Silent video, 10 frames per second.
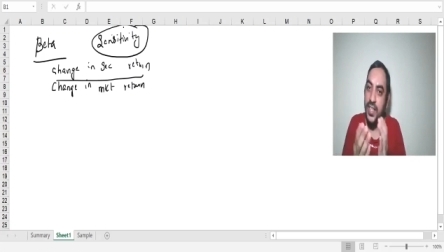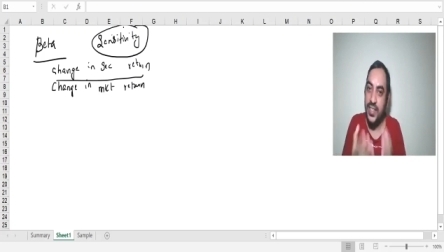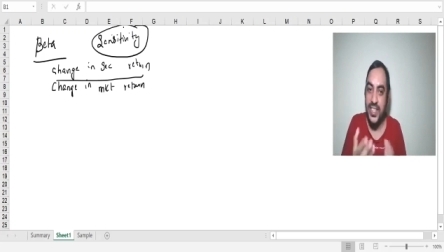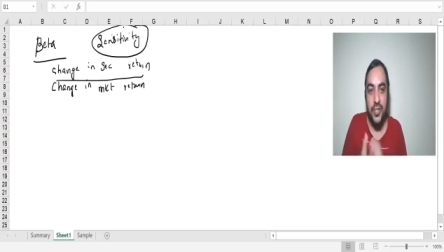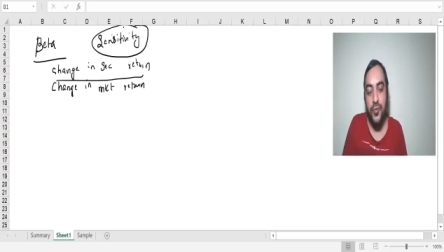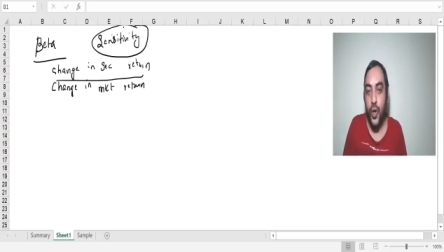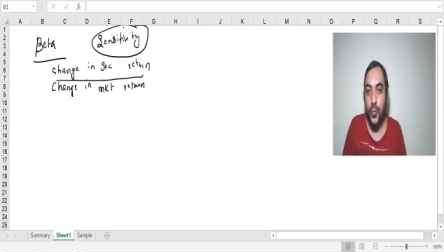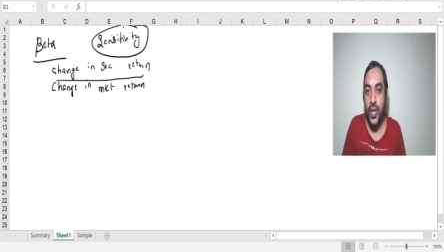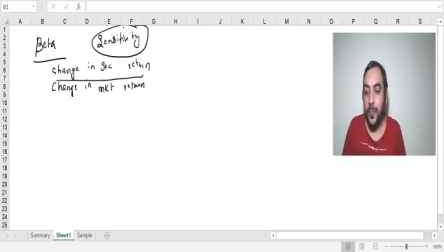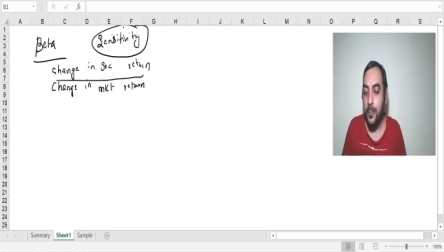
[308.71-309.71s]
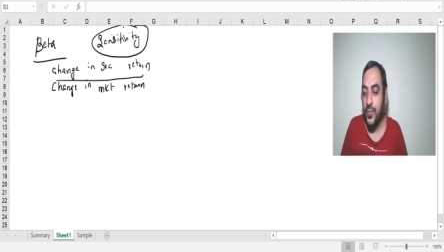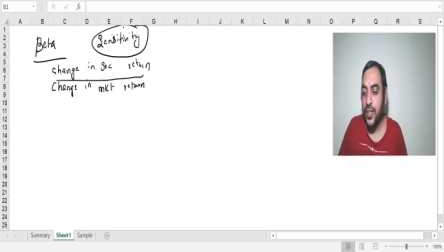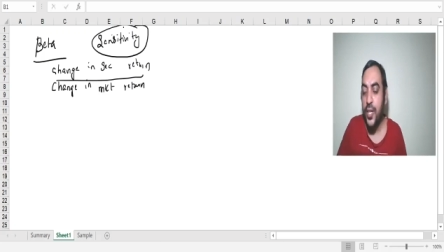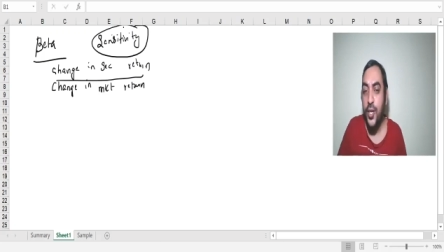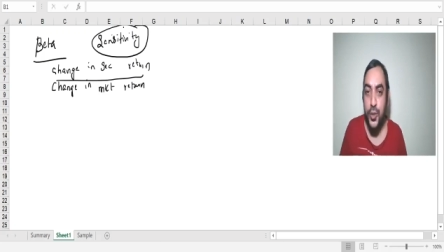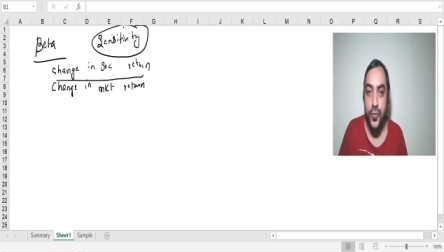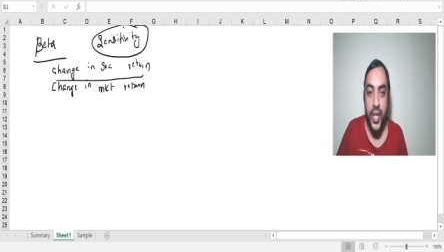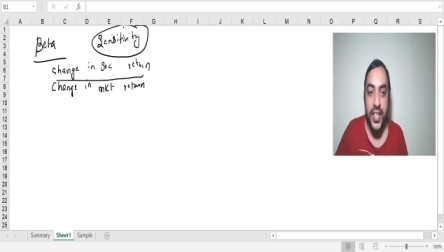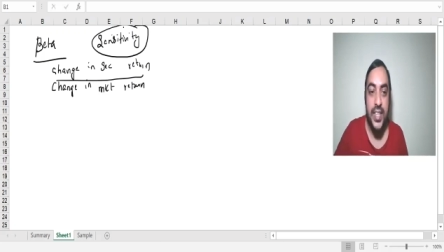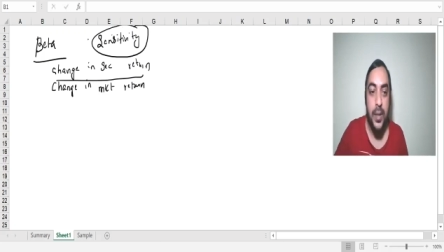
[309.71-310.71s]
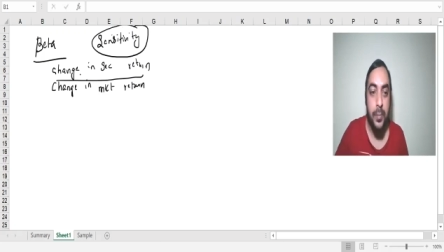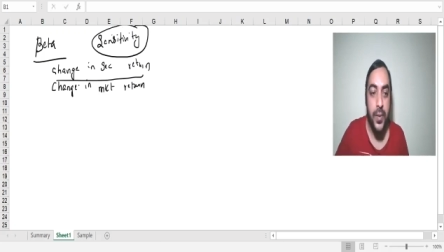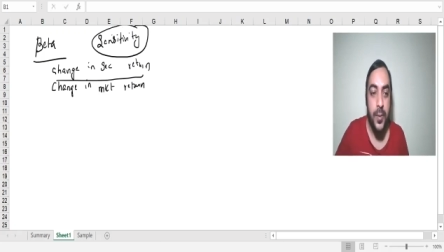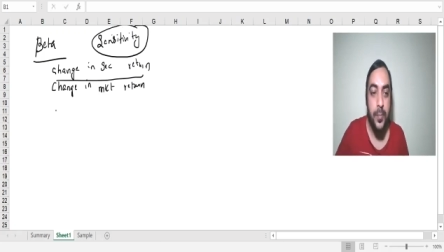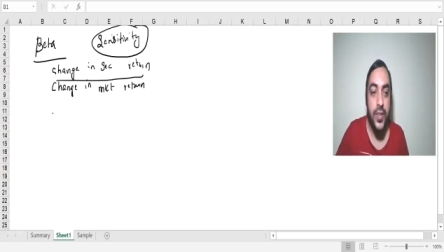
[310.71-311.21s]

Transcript: This is the formula. So for example,